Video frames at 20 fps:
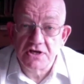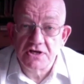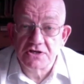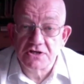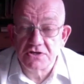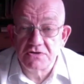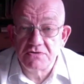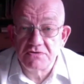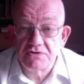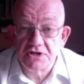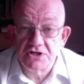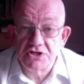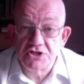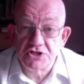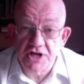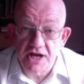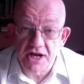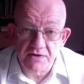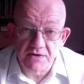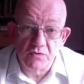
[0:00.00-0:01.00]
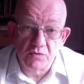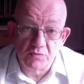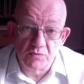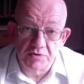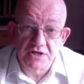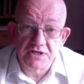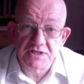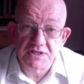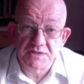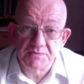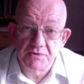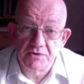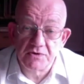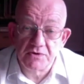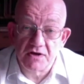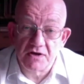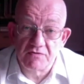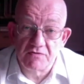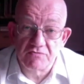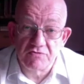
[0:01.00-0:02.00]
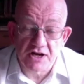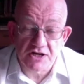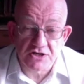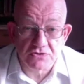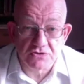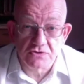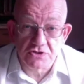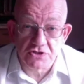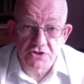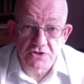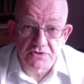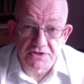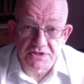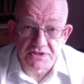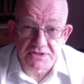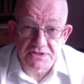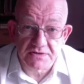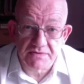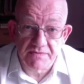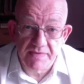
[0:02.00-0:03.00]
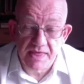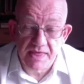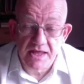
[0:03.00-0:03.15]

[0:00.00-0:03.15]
to the general principle of rational choice.